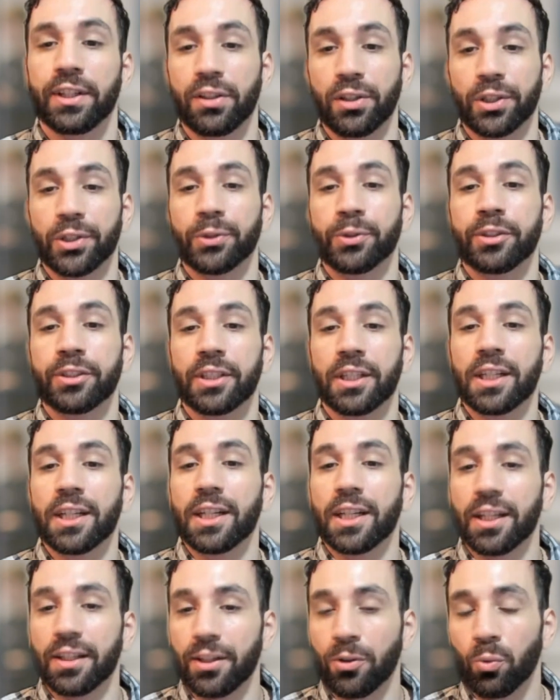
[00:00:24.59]
loans.
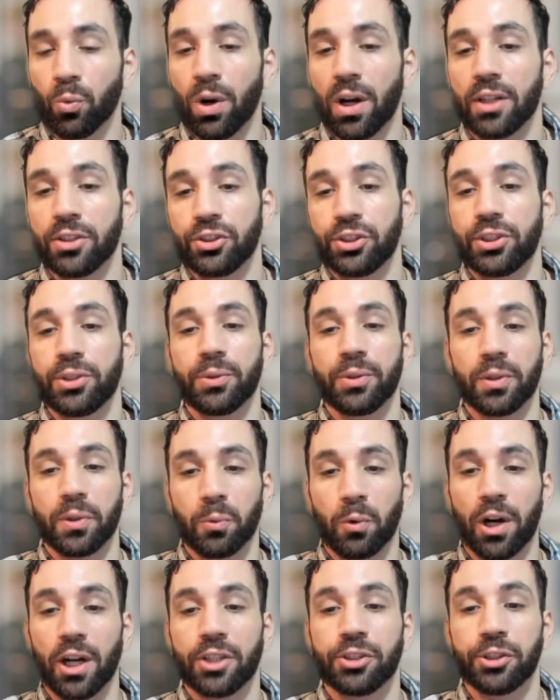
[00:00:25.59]
They want you
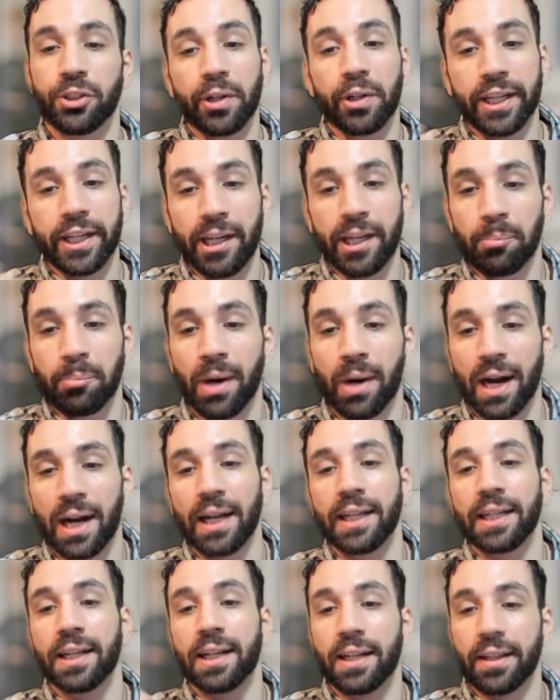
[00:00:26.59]
to keep
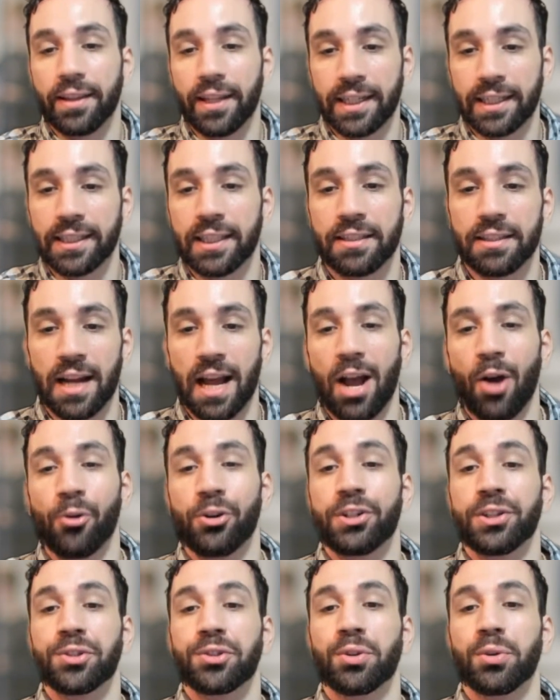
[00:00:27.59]
buying, thinking there's a
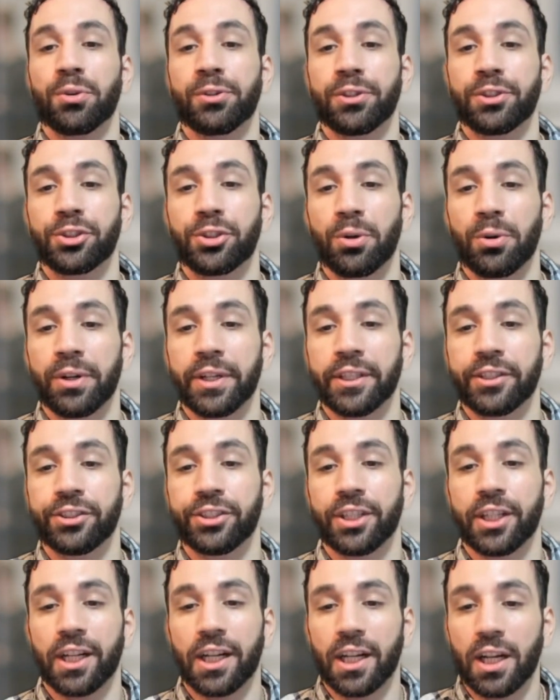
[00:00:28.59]
housing shortage.
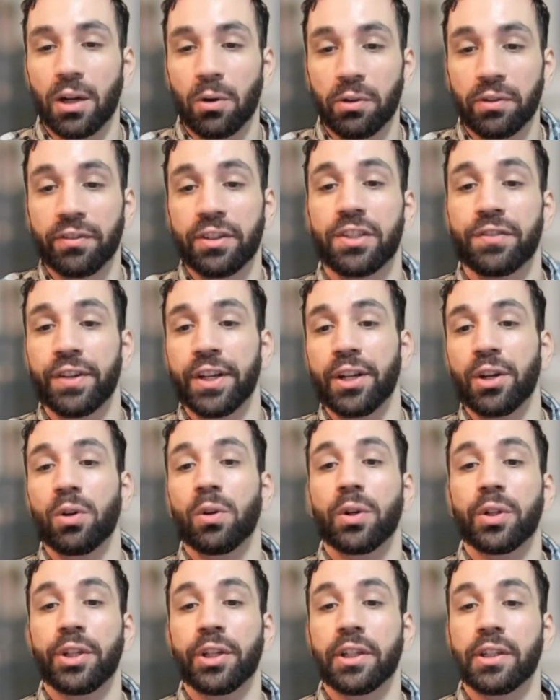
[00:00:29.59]
In this
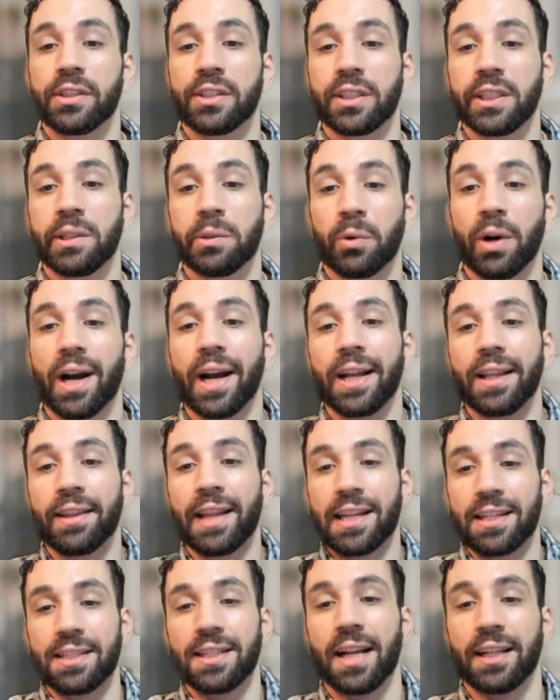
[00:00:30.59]
video, you're going to see why
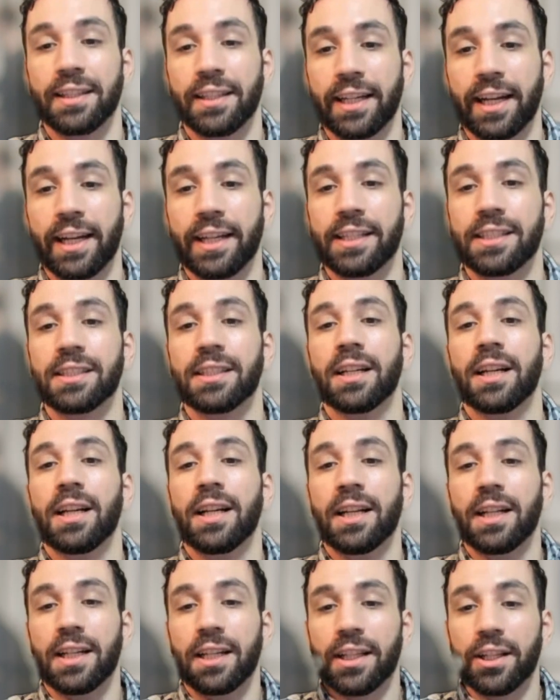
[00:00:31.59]
that's not the case.
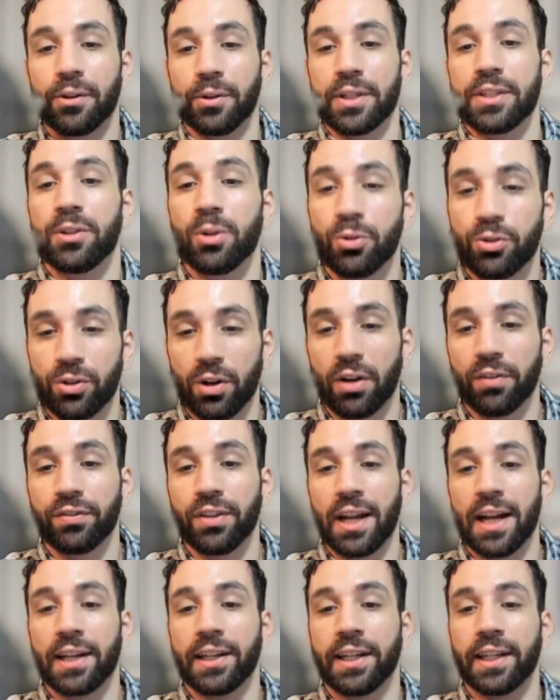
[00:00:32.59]
There is no soft
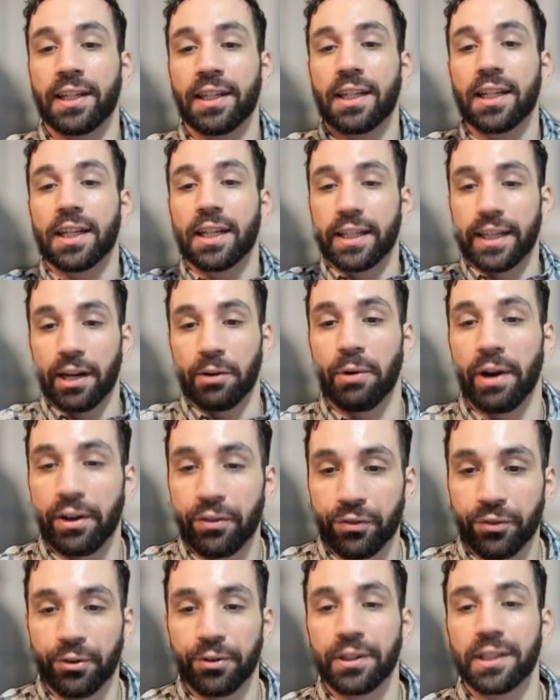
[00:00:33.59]
landing. Get ready
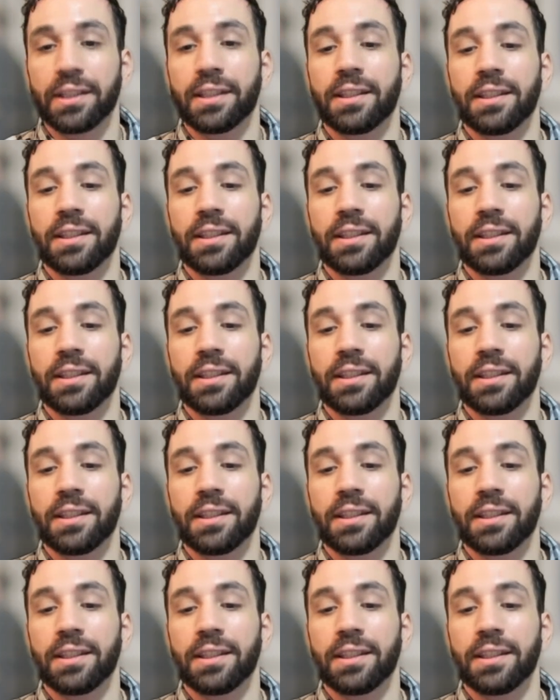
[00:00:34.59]
for it.